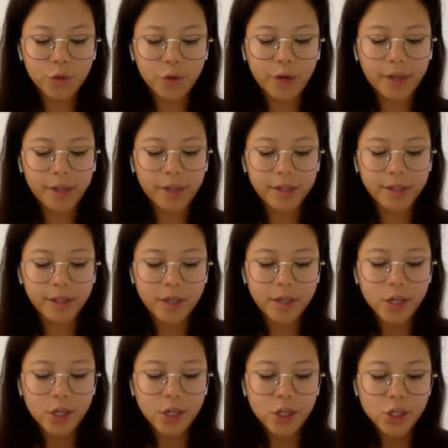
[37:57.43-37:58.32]
Great.
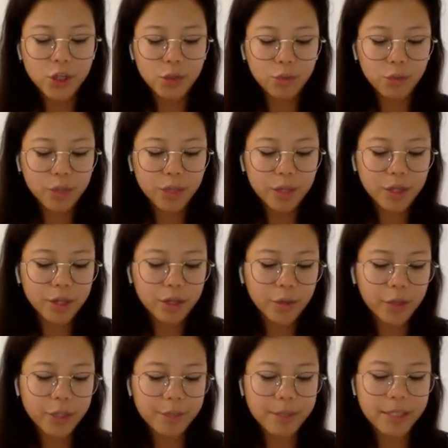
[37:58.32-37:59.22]
So we are
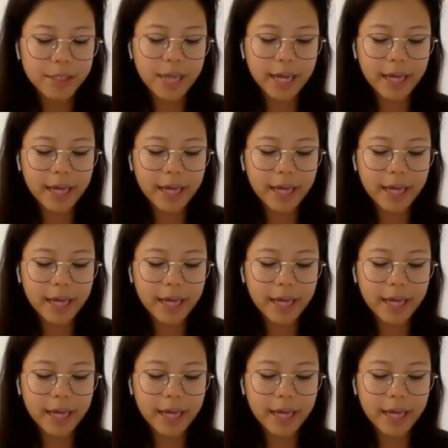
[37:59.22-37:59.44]
going to be